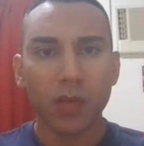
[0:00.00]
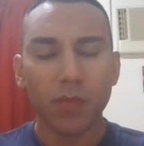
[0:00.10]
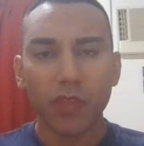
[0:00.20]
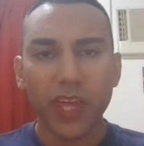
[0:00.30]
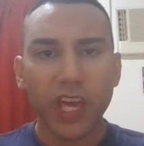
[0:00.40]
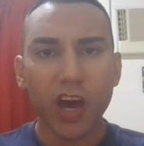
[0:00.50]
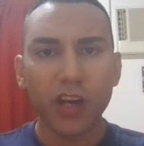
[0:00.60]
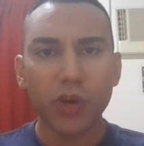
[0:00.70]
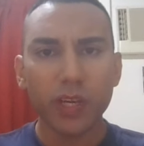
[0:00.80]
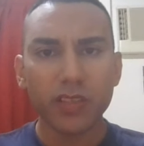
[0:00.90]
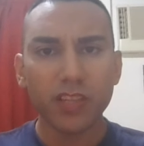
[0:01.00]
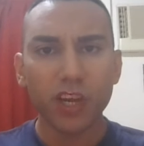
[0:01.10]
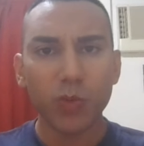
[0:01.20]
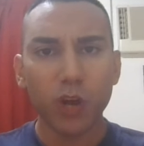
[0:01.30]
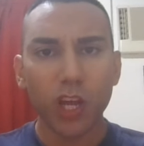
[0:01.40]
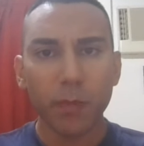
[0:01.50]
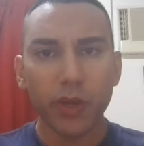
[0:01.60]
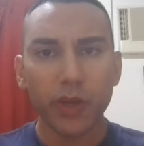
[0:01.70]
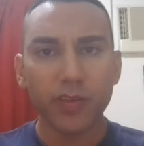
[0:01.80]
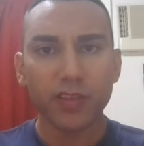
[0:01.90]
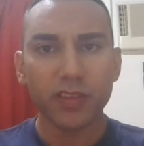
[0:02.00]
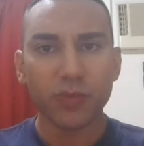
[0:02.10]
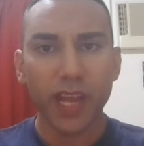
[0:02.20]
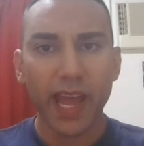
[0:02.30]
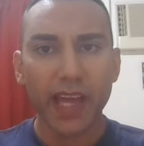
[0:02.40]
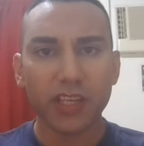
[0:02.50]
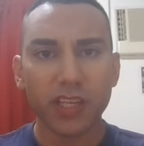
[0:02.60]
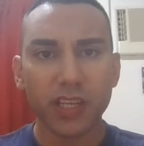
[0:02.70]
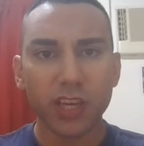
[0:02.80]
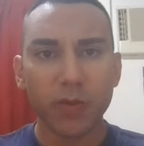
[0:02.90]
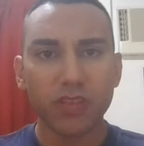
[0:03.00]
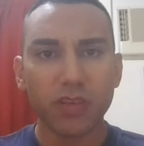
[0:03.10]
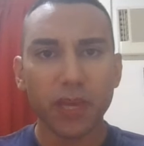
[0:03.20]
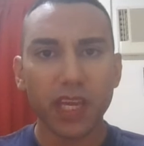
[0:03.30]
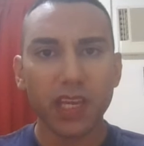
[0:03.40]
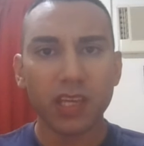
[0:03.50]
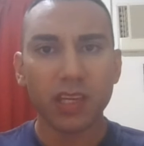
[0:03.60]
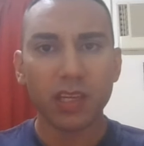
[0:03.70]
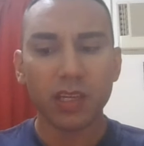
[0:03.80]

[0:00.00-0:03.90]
But they can't always know what a person's reaction is going to be.